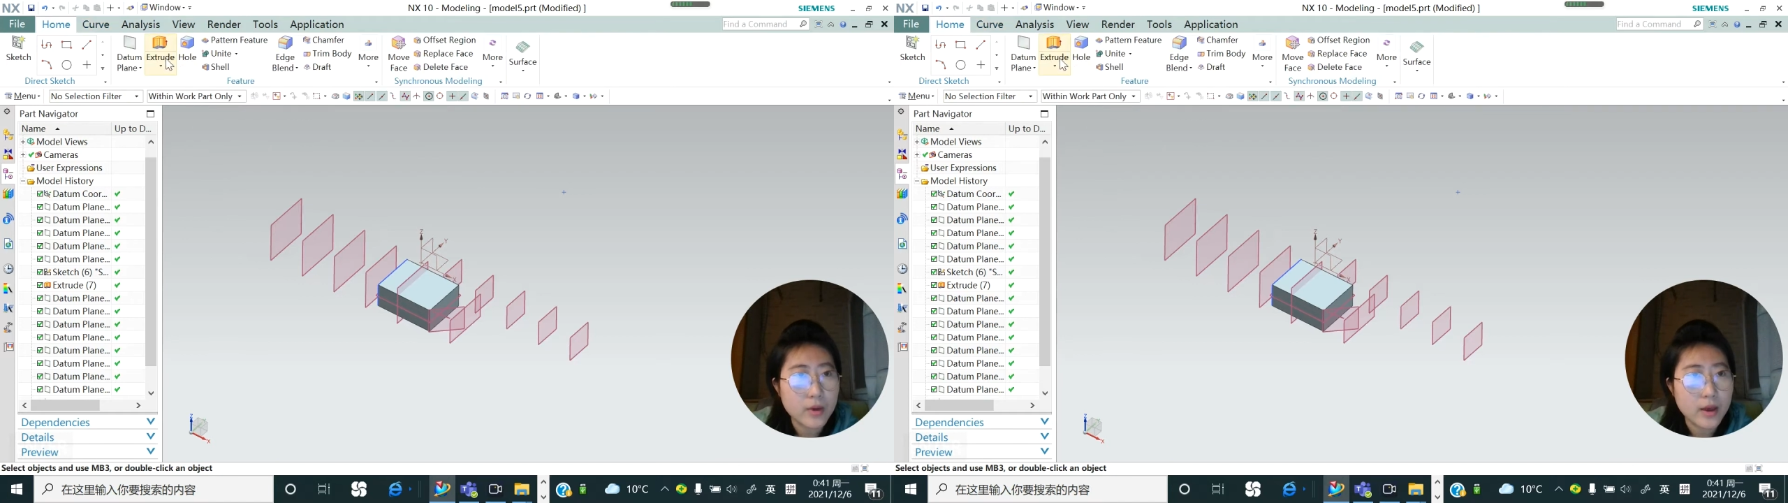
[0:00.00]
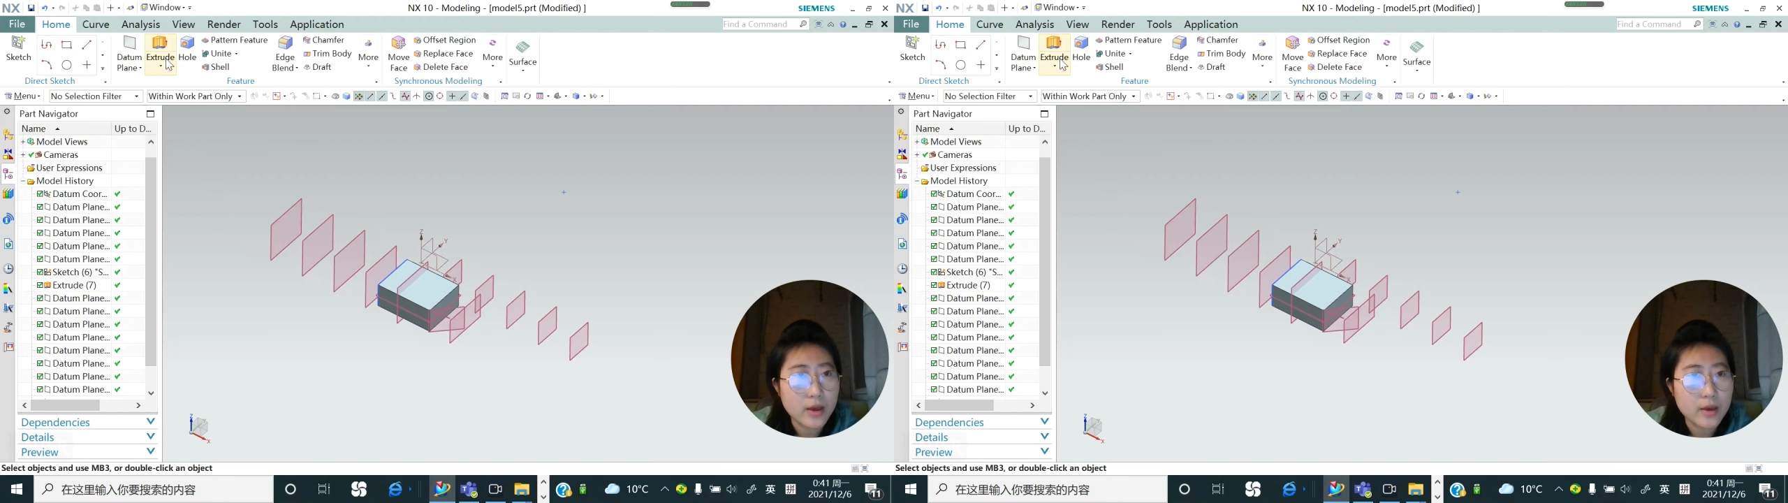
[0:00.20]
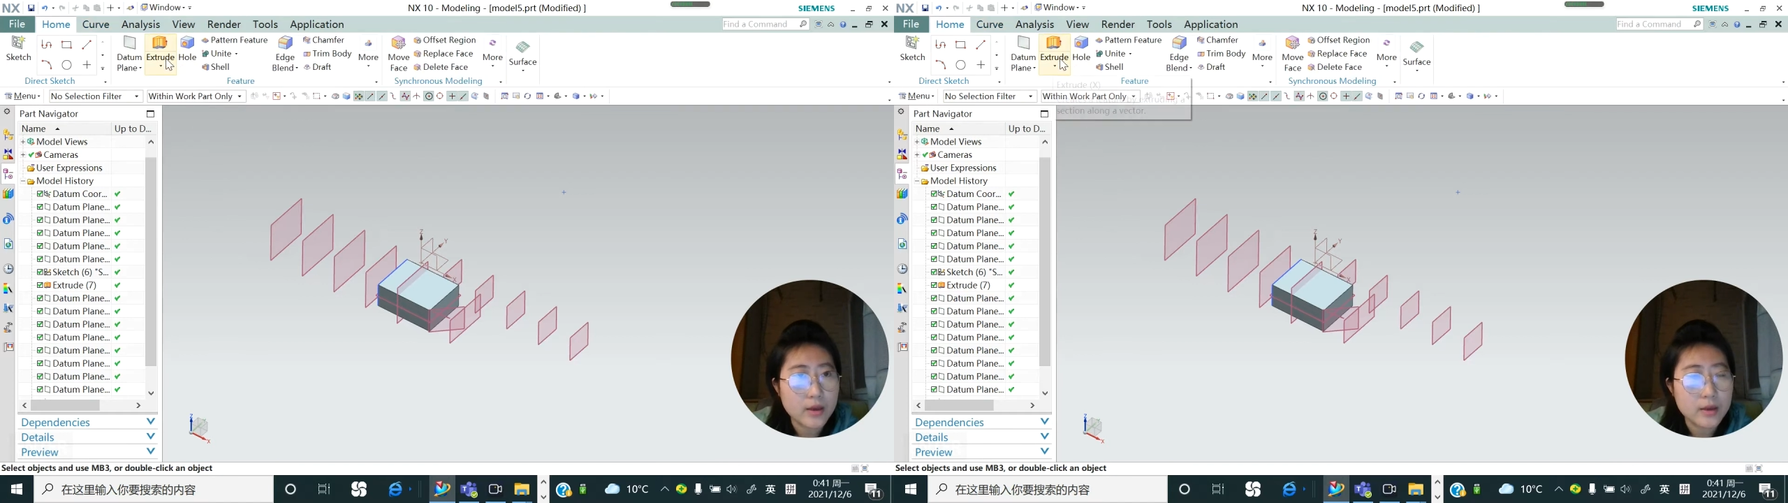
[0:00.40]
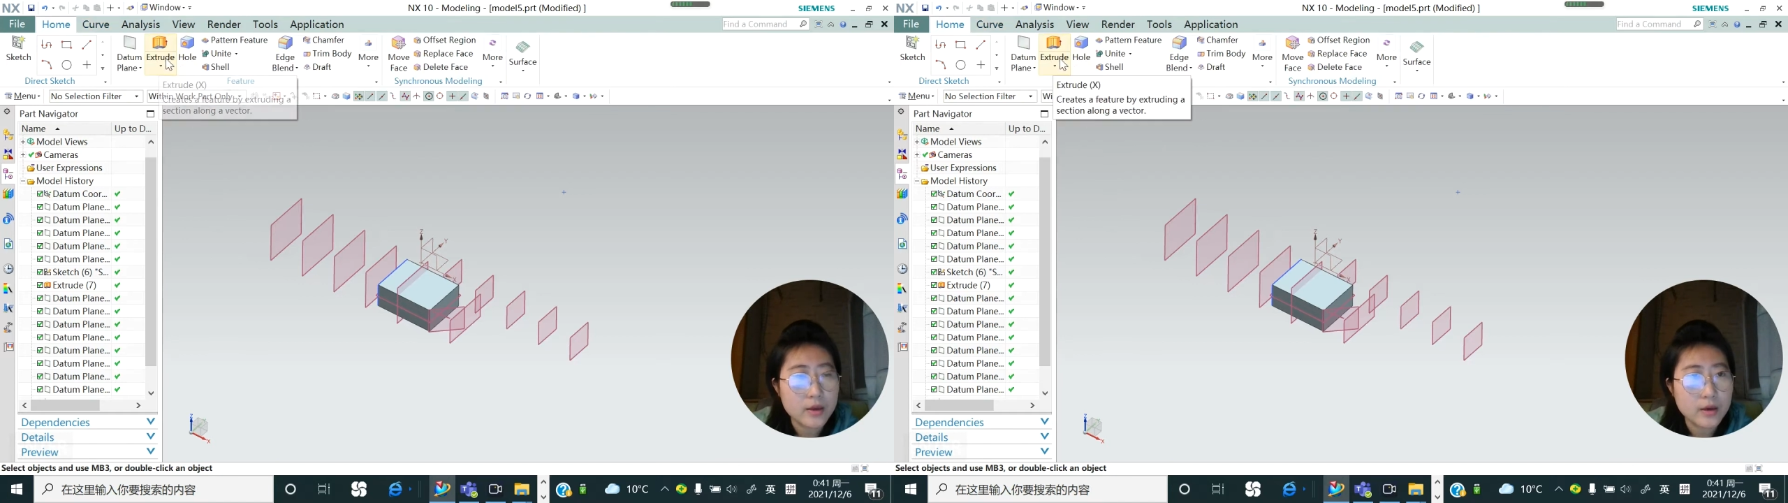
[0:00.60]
a